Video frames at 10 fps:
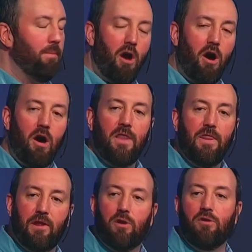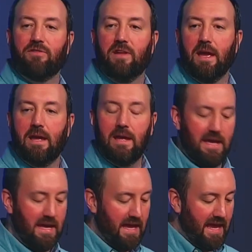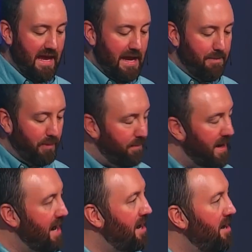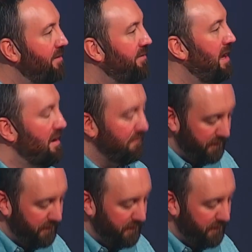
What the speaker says: But on Thursday, he prepares